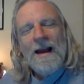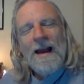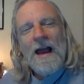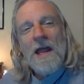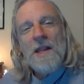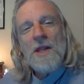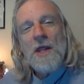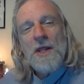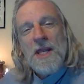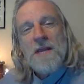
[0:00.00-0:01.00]
And the
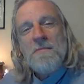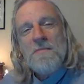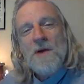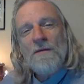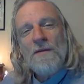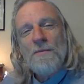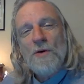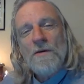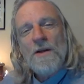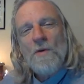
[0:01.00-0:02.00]
theme of the
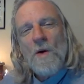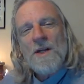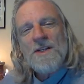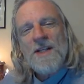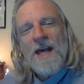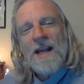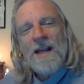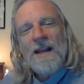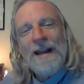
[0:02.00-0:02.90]
movie was that